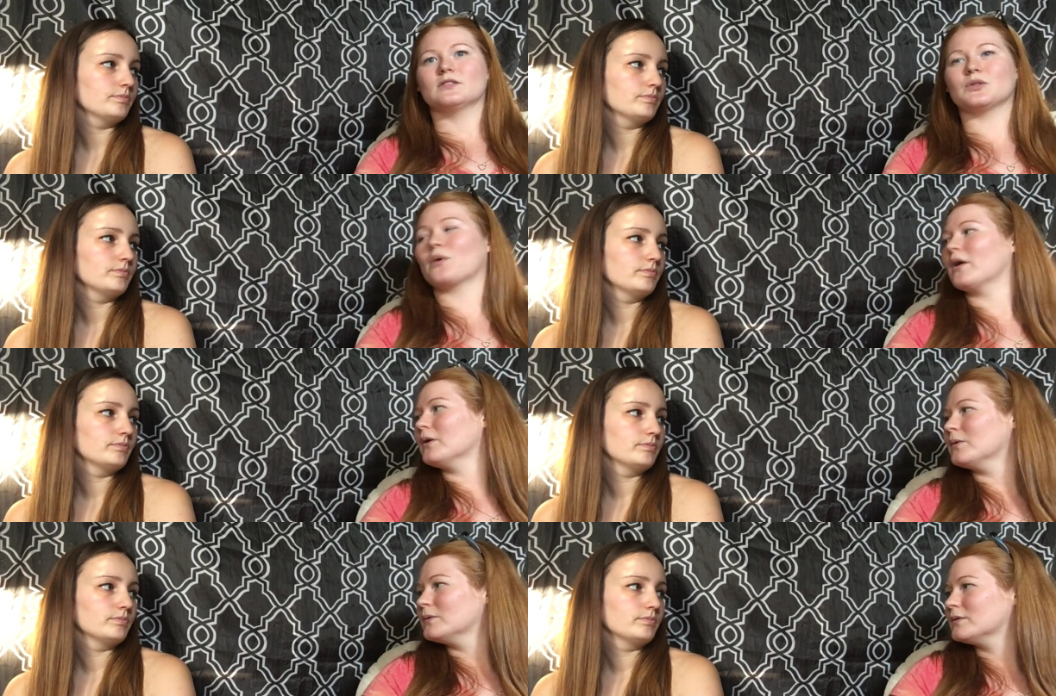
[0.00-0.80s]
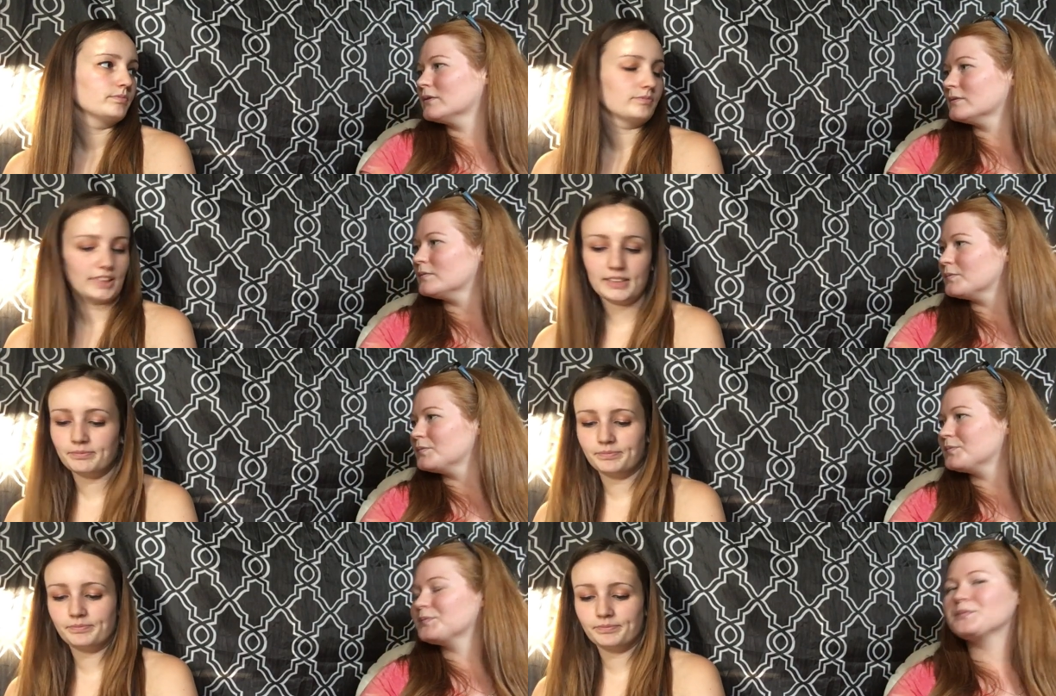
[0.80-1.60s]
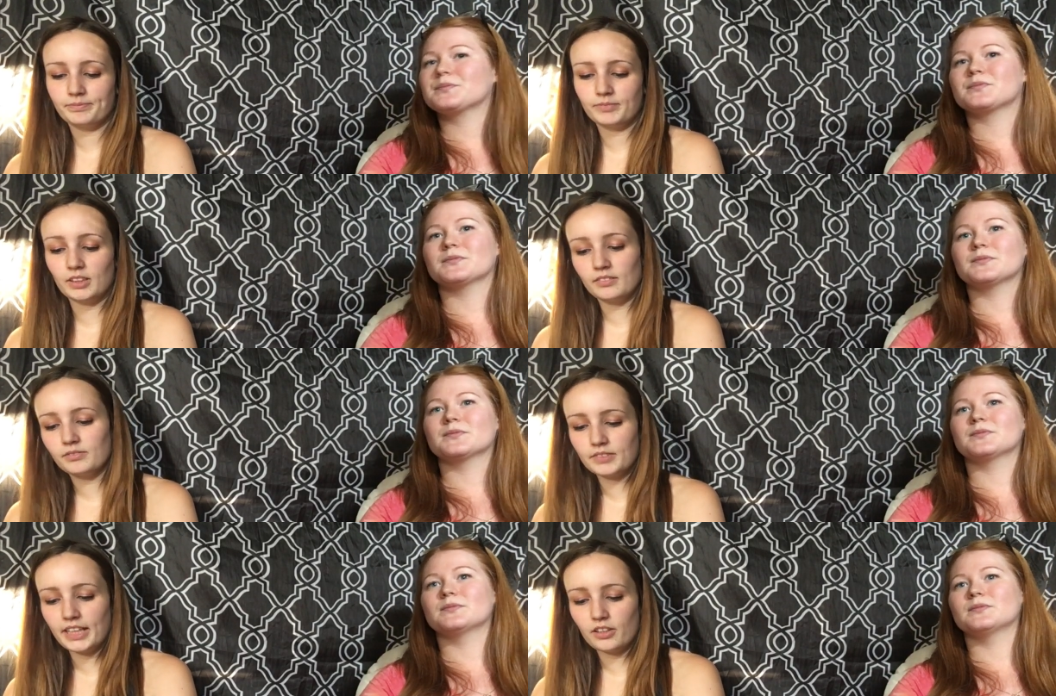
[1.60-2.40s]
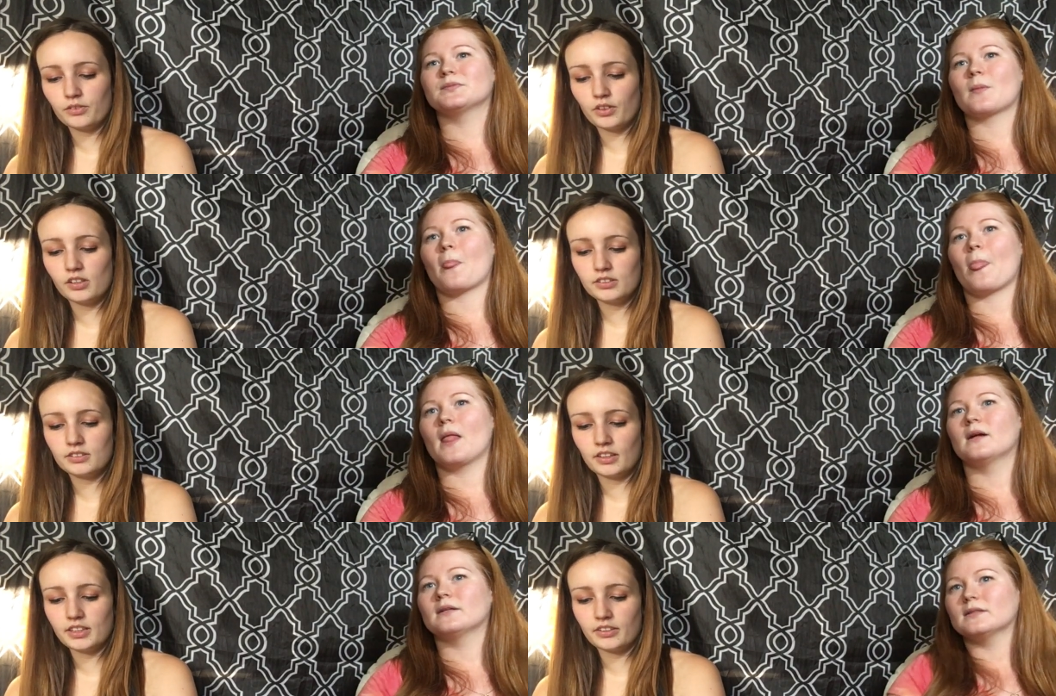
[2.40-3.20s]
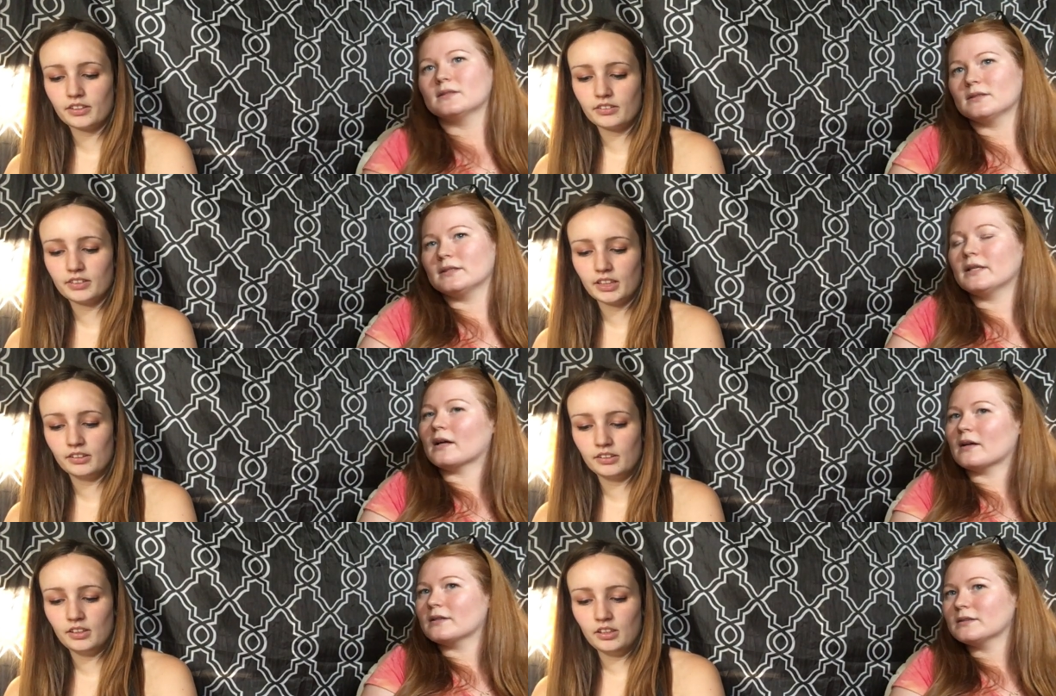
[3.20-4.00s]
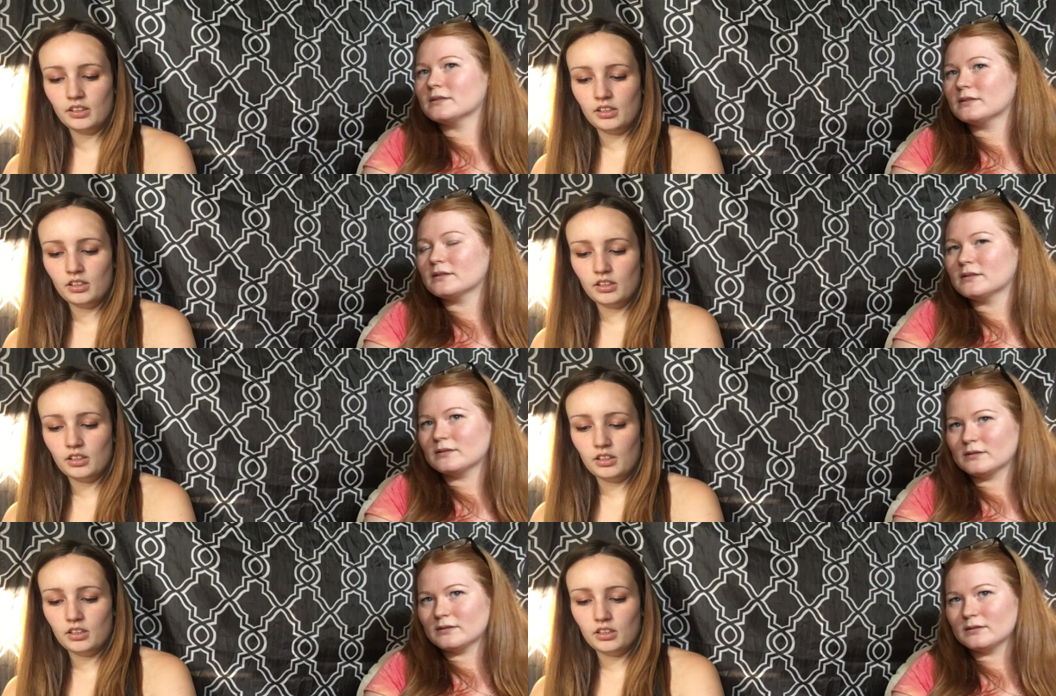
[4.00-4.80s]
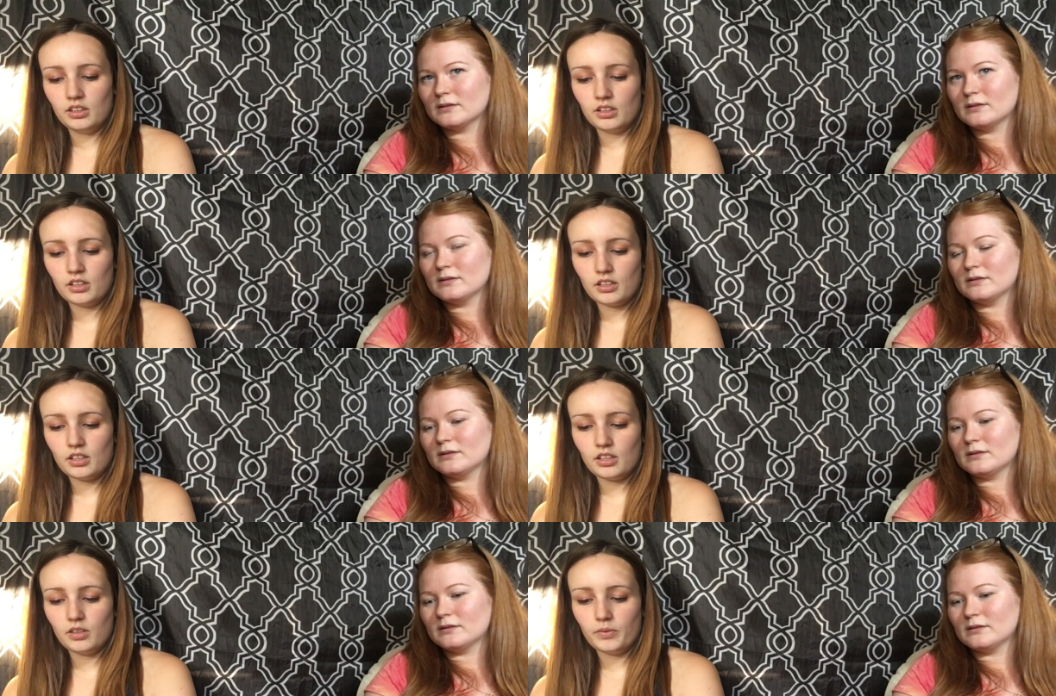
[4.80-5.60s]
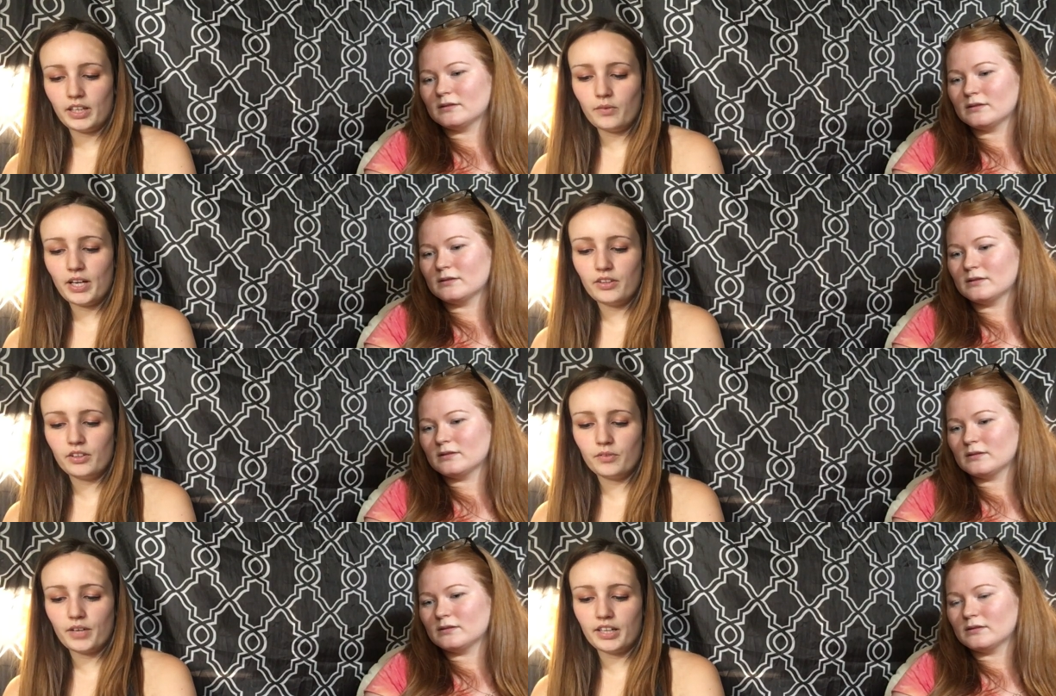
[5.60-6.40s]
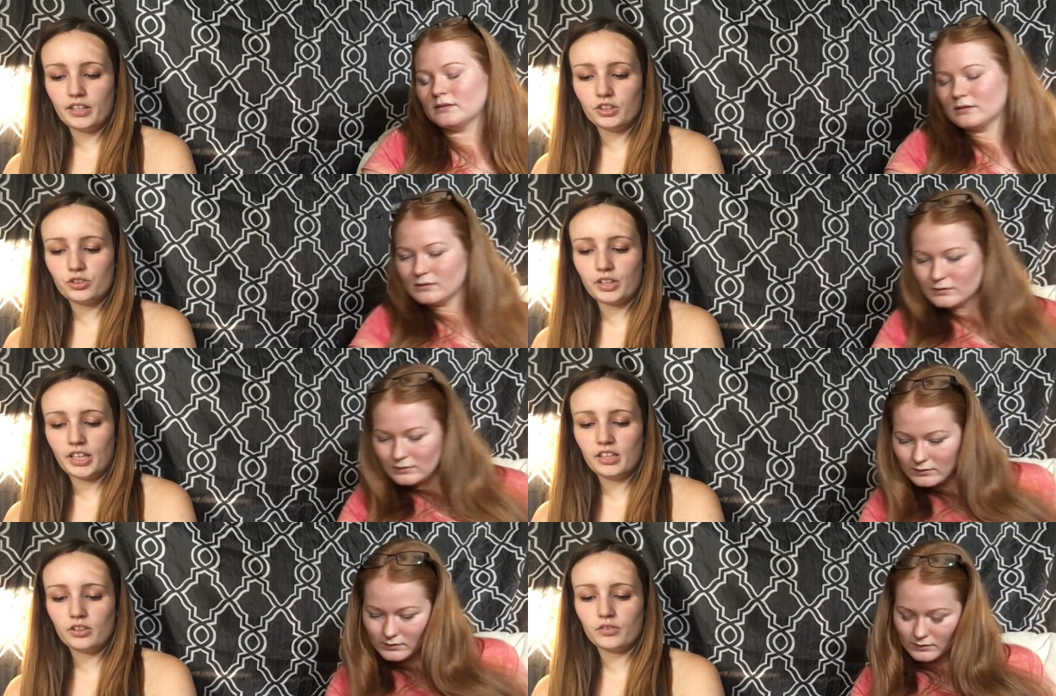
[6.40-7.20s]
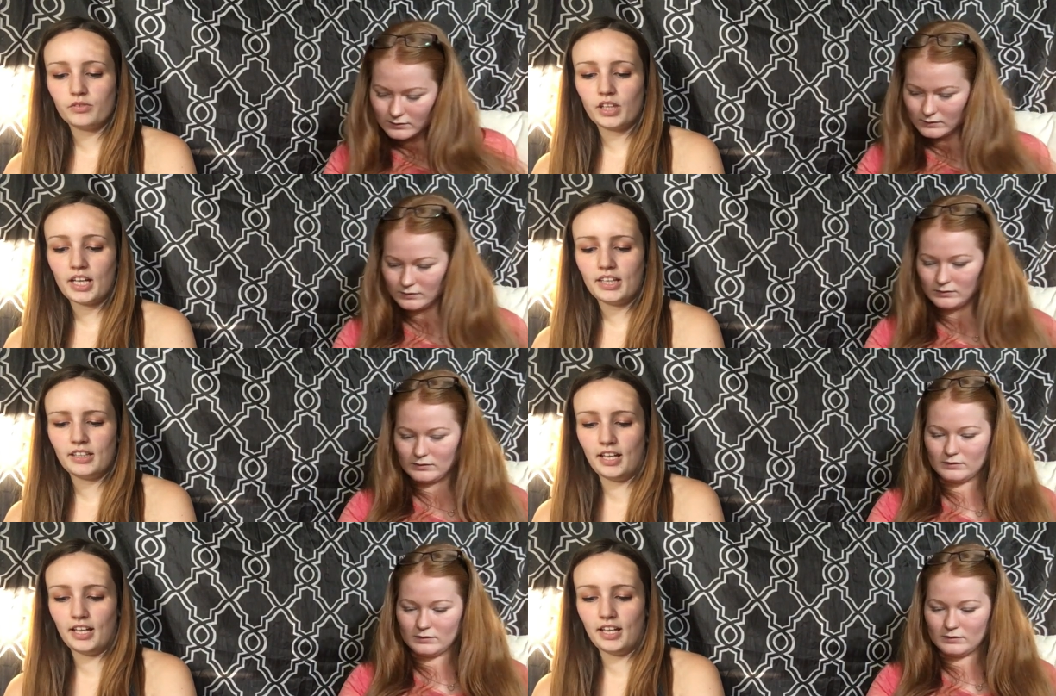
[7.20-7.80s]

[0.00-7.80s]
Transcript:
Speaker 1: Toronto. Yeah. Well, Niagara Falls, Ontario. Yeah. yeah. Uh, would I rather ride in a train or fly in a